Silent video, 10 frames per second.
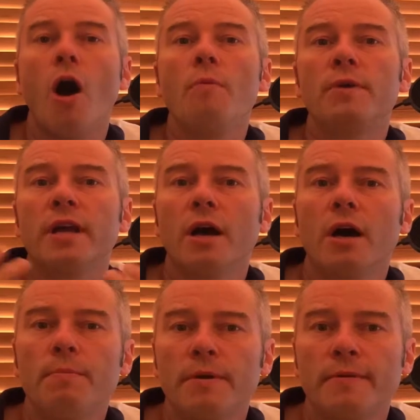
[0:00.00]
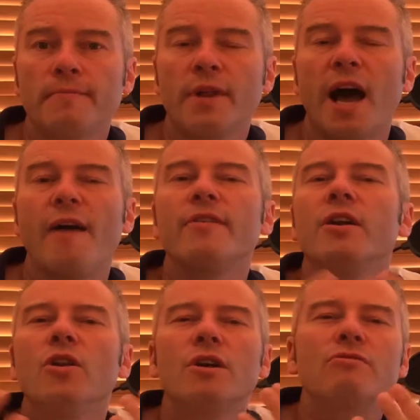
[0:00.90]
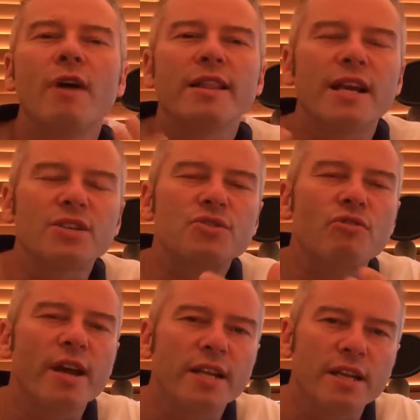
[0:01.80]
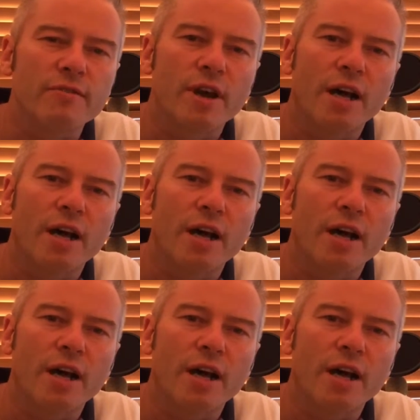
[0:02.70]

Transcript: opening it up, having a look around that screen that you've